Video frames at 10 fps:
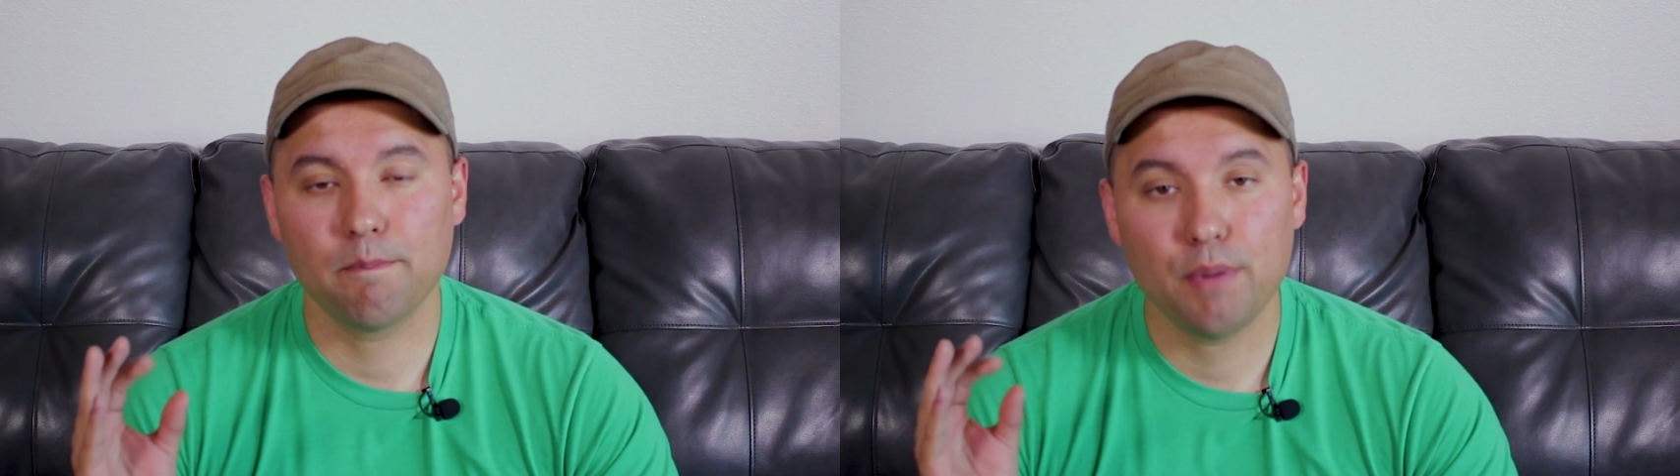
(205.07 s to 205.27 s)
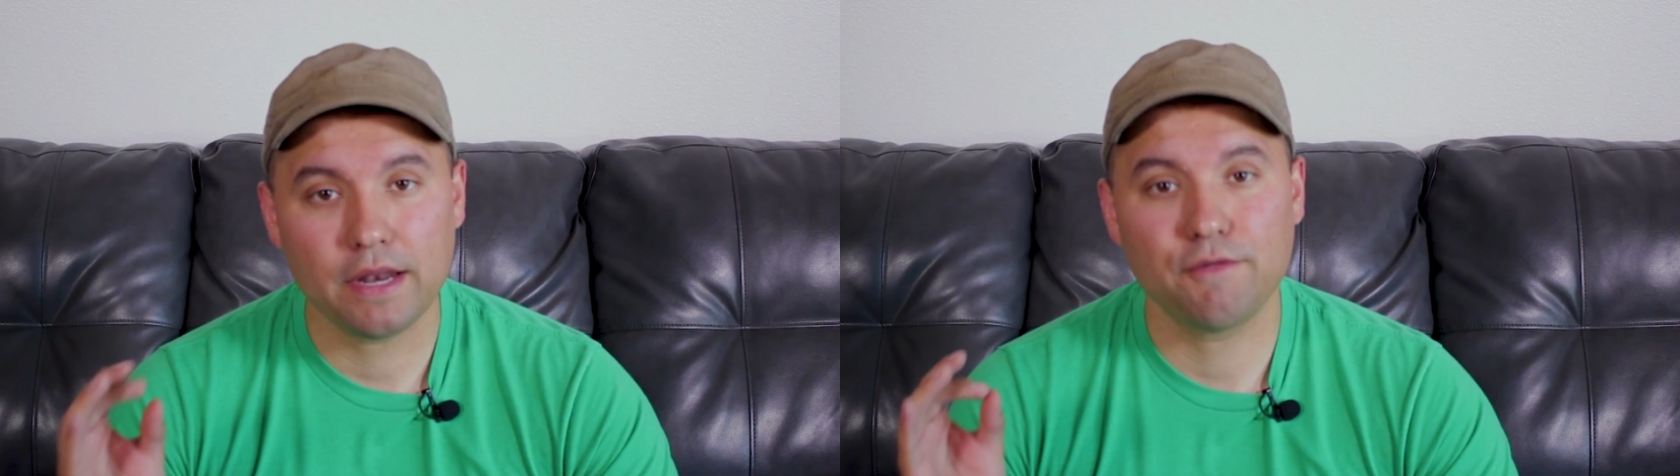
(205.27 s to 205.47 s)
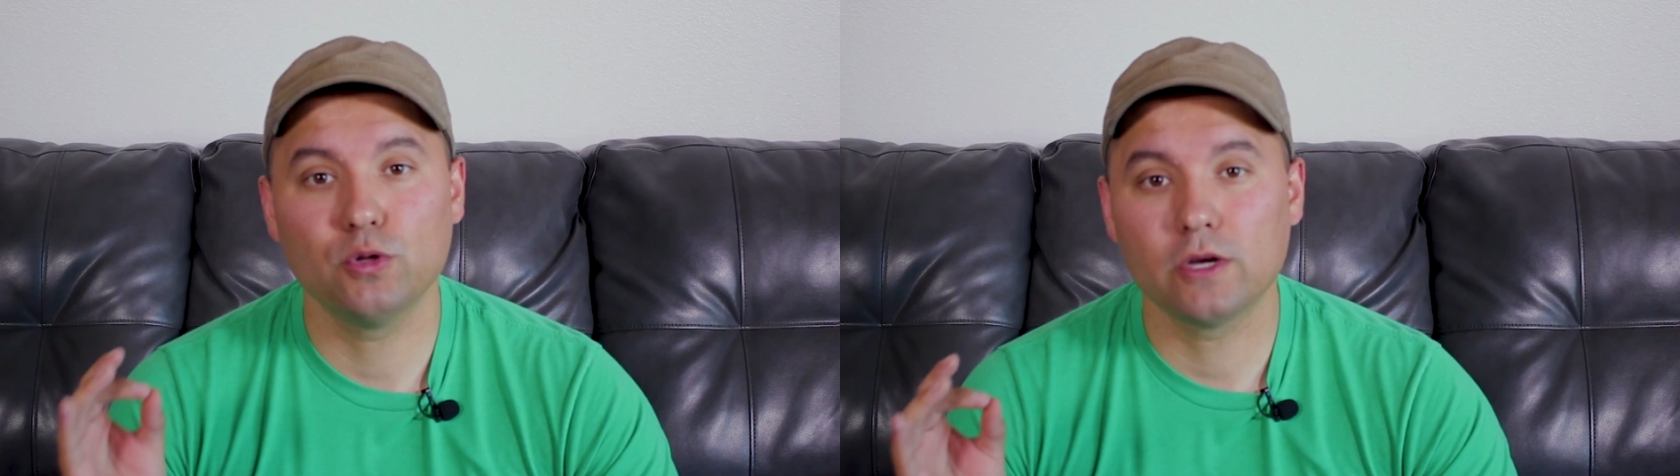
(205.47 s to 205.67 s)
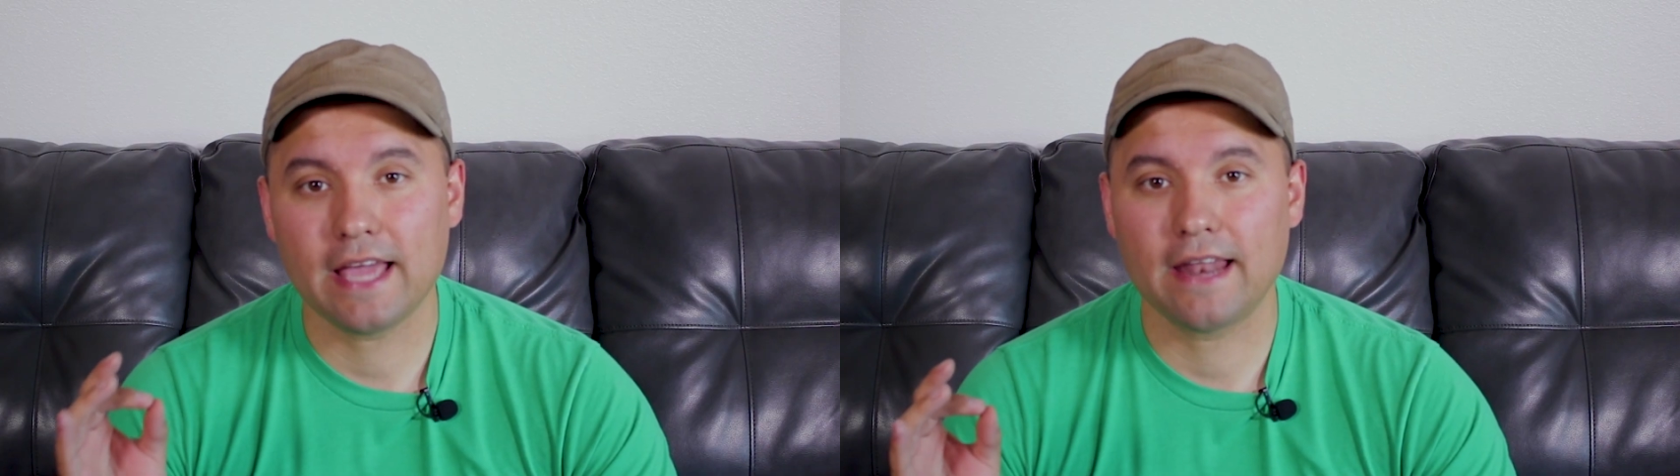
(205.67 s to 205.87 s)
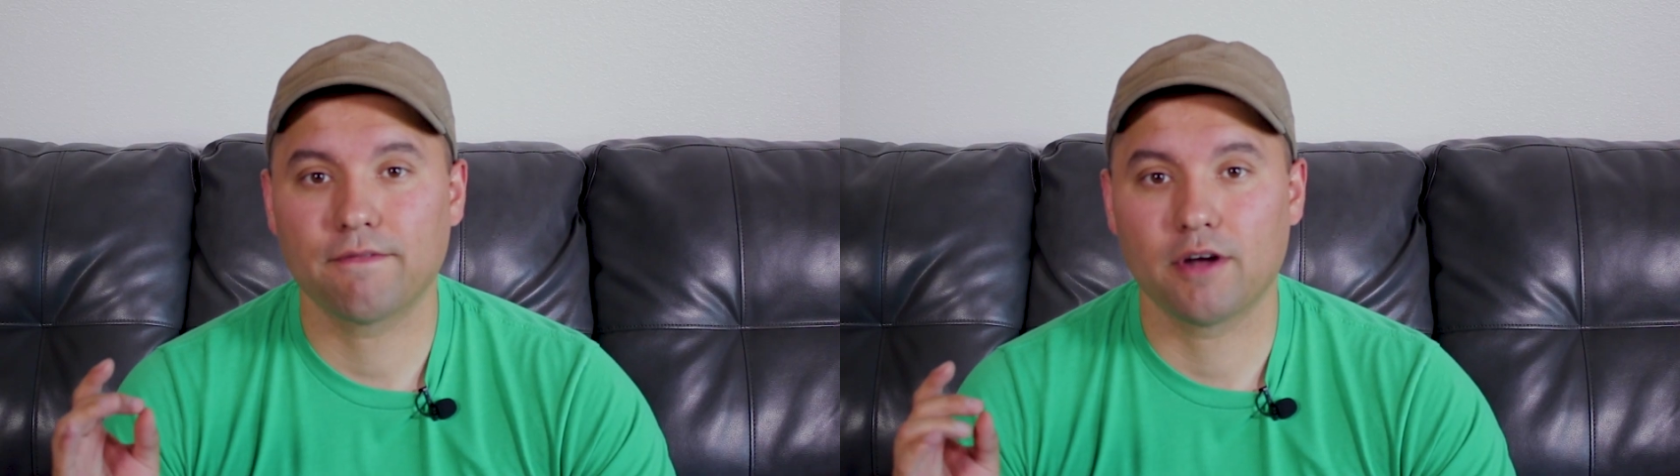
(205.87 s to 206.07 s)
but if you
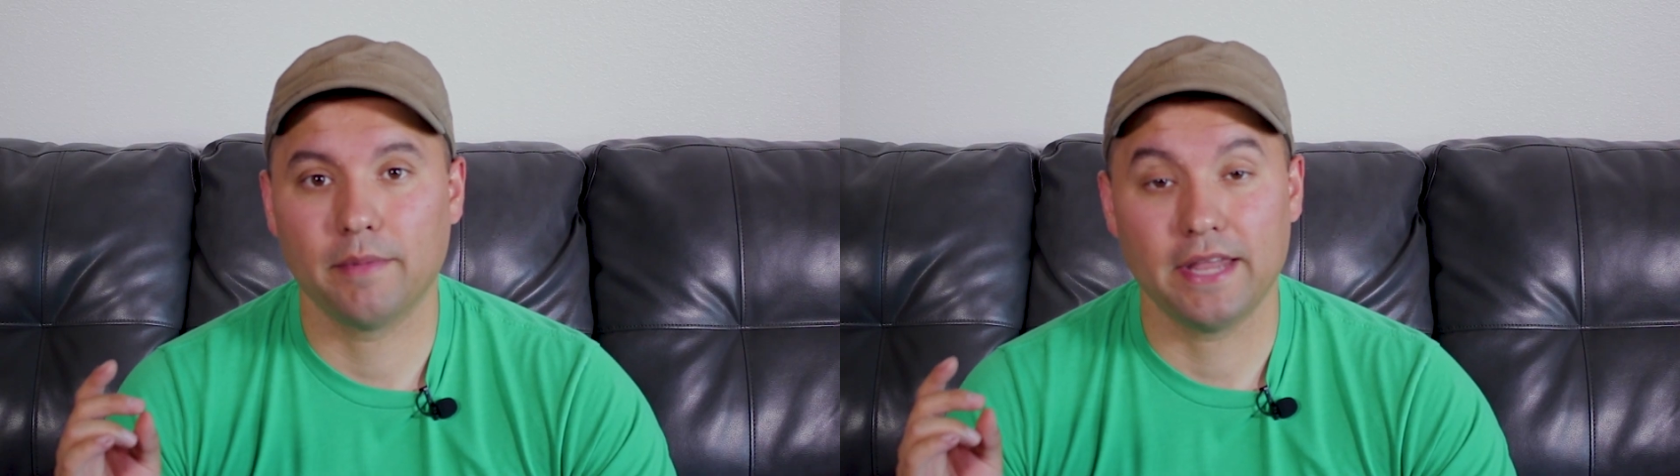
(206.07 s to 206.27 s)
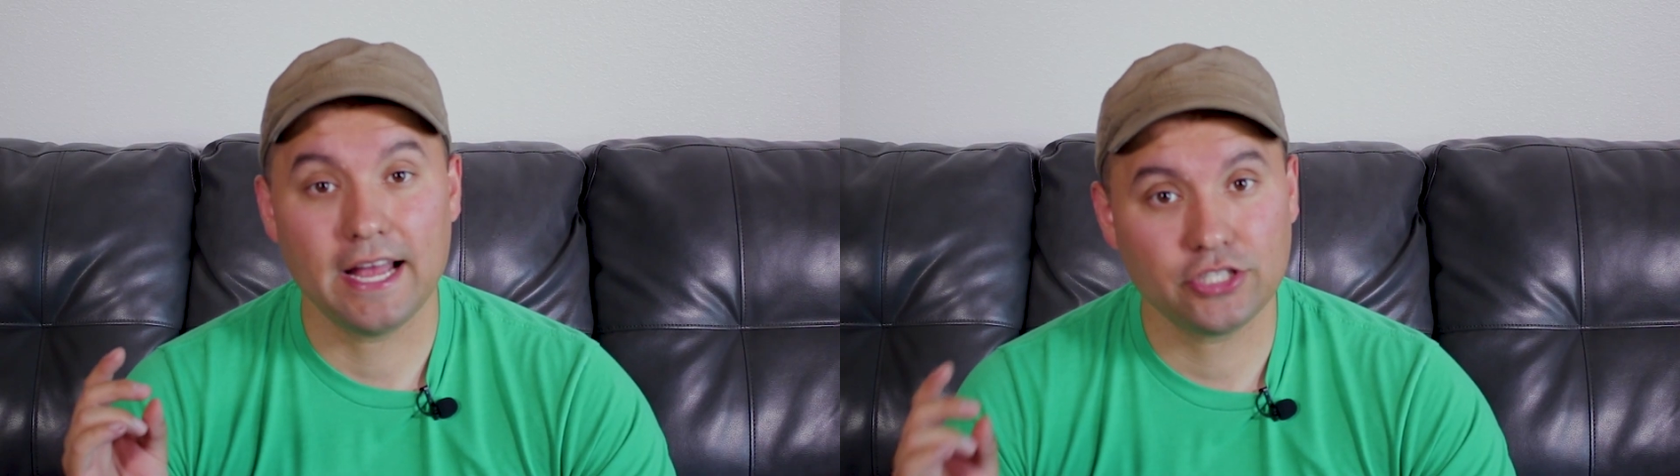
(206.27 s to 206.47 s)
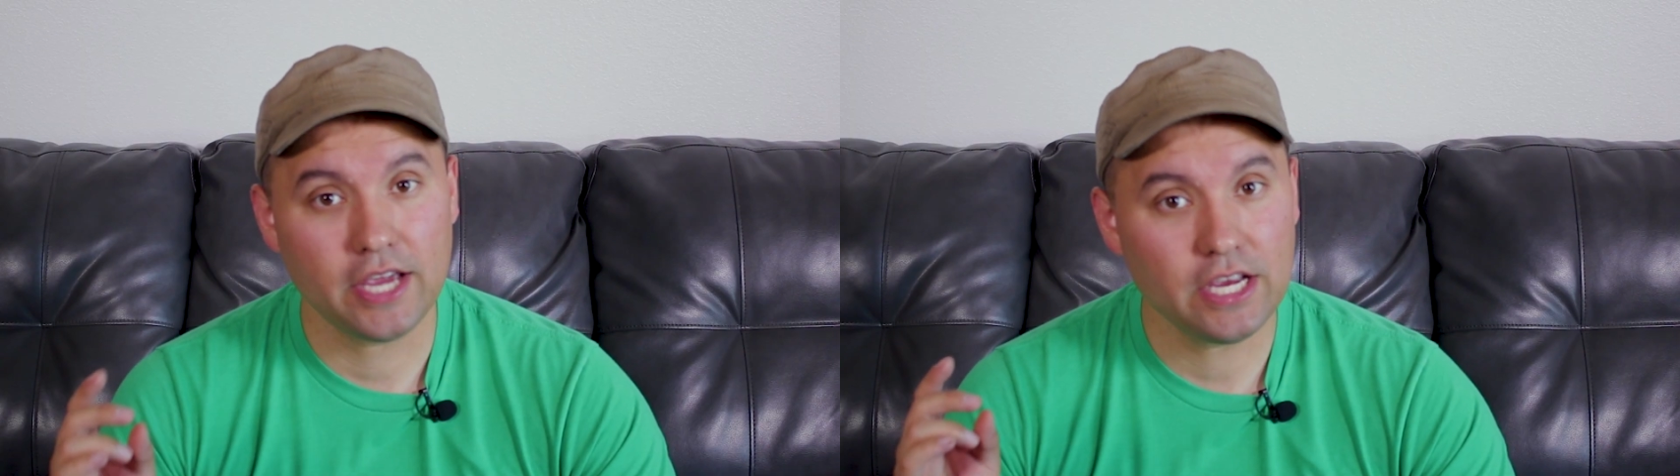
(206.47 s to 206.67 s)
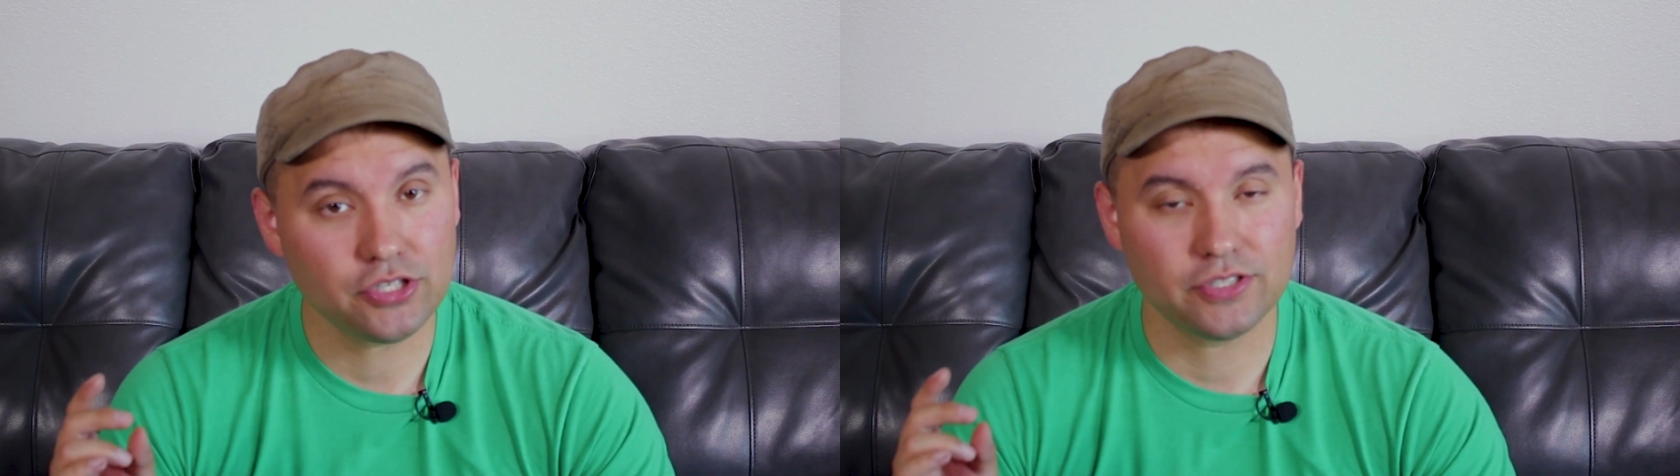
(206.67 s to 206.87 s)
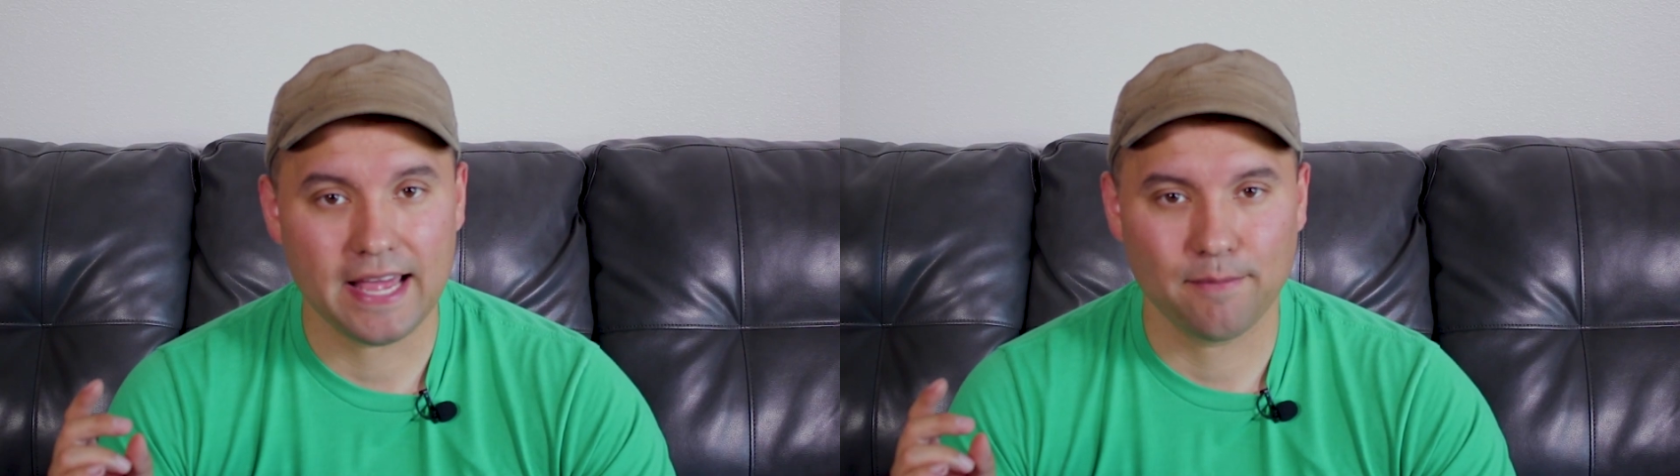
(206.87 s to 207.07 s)
look at it from an
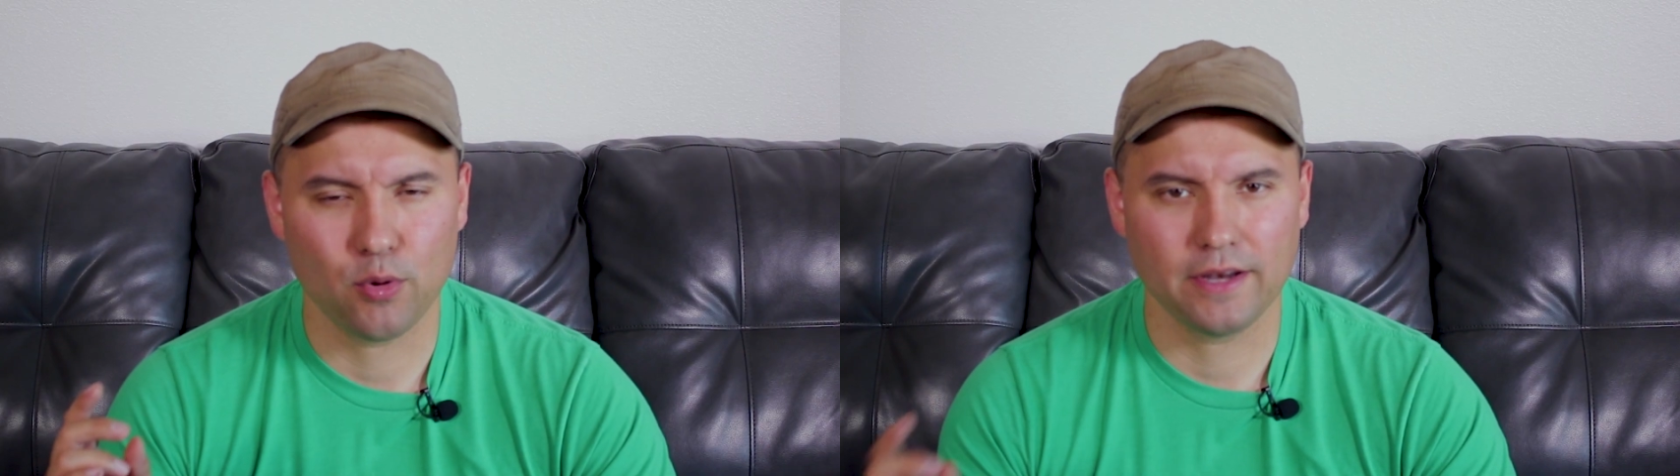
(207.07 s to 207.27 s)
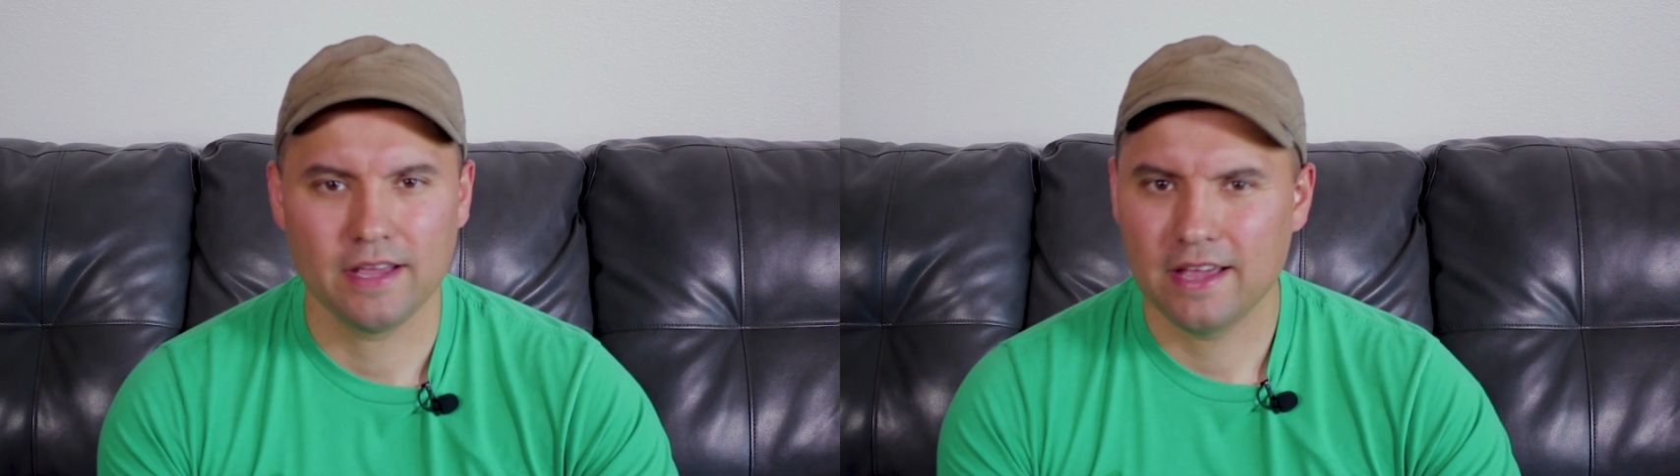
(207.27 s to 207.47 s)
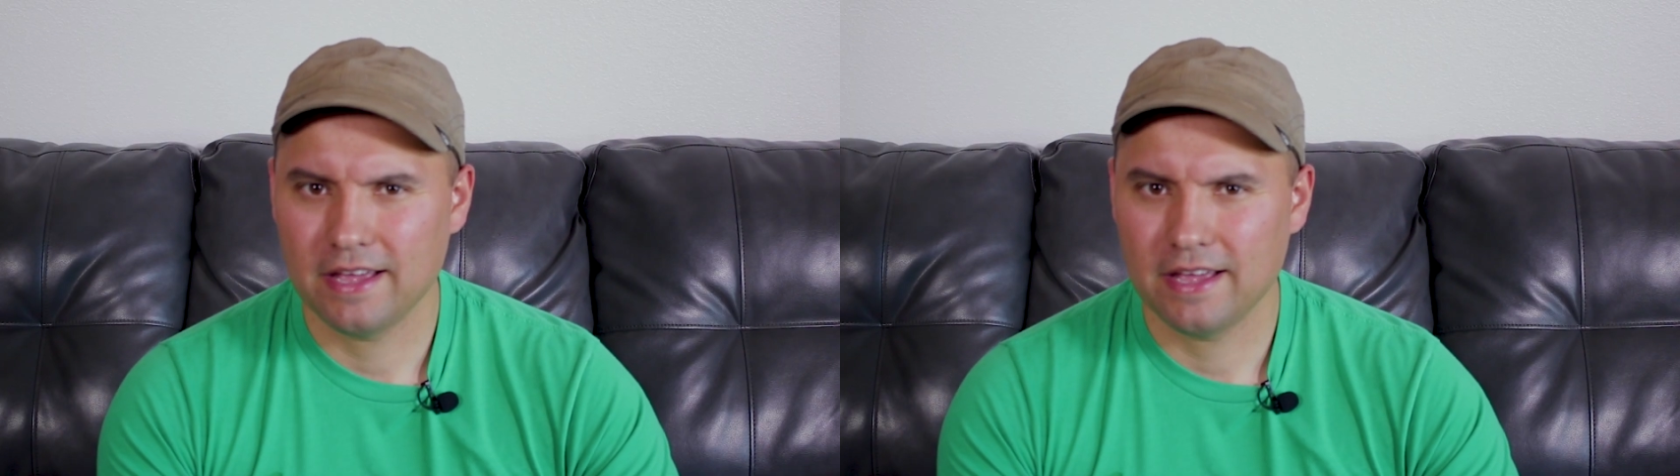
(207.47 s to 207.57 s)
education standpoint,